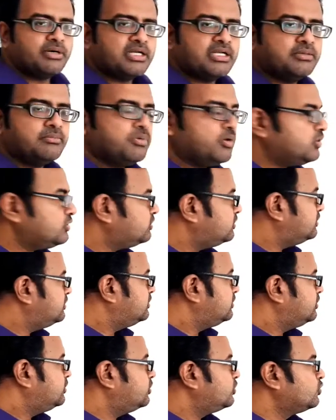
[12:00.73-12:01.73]
in both?
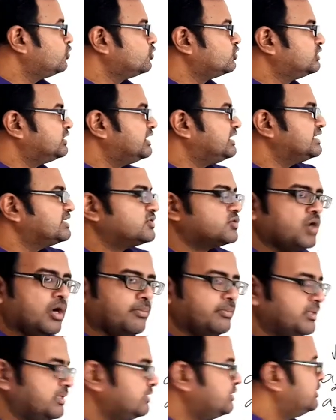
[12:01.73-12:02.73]
Root 3 is
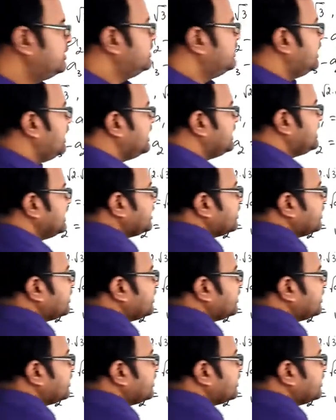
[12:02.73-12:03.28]
common. I take